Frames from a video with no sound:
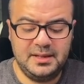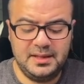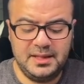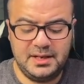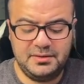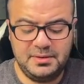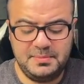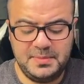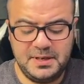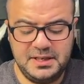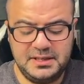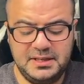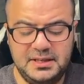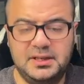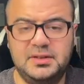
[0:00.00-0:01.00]
the
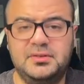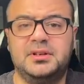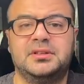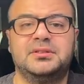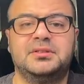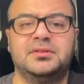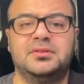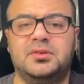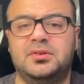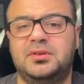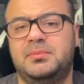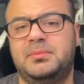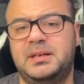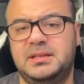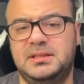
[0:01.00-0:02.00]
repeating unit, or
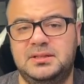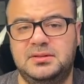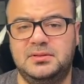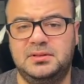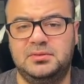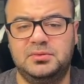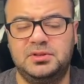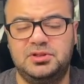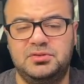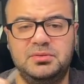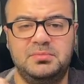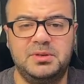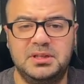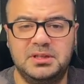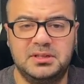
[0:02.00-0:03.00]
the base unit which
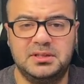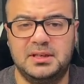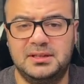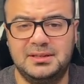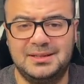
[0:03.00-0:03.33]
repeats and